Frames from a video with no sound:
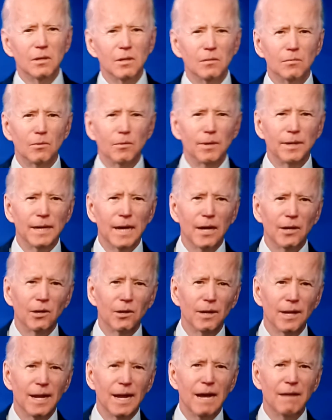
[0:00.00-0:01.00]
We not
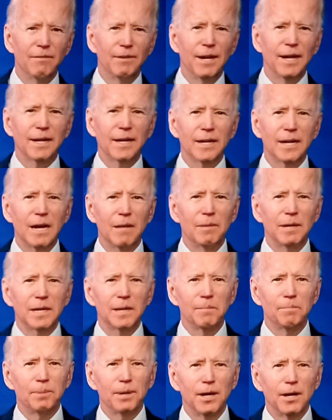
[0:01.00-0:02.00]
only have an economic
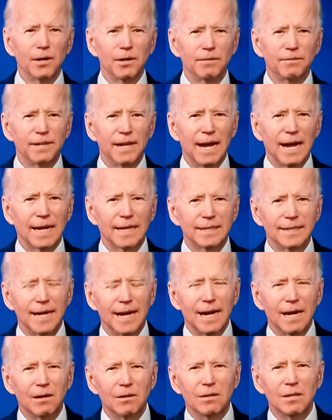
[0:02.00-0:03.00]
imperative to act
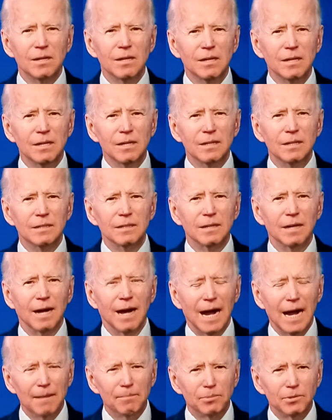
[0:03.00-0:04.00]
now,
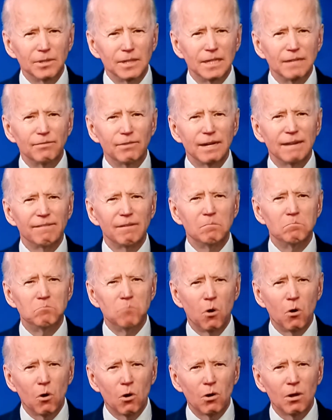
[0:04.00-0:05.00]
I believe we have a
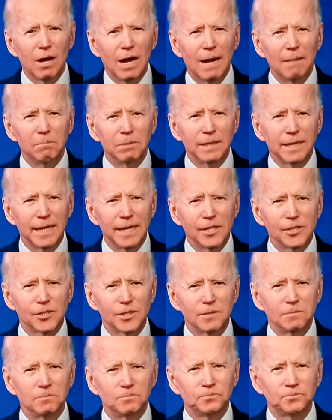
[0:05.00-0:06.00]
moral
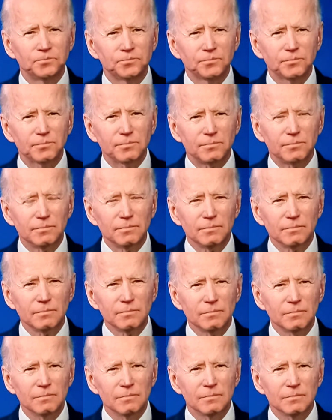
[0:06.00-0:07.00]
obligation.
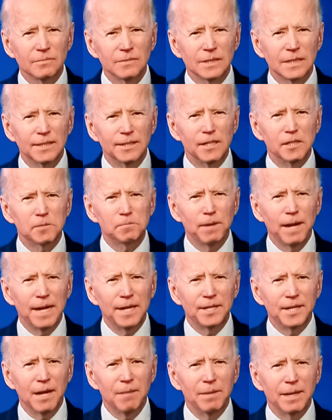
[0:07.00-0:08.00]
In this
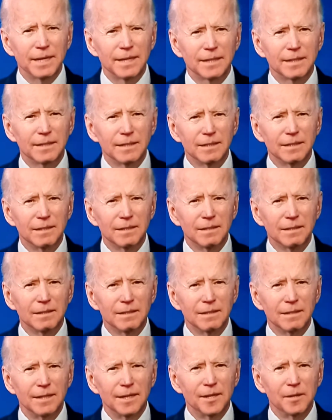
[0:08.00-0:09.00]
pandemic,
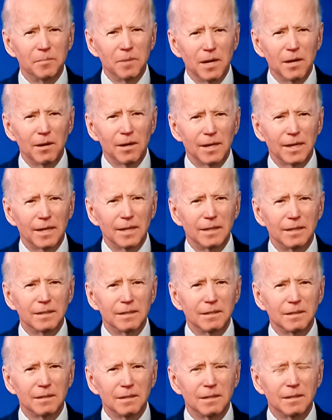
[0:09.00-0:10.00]
in America,
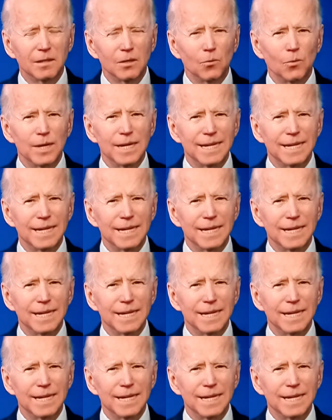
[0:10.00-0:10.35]
we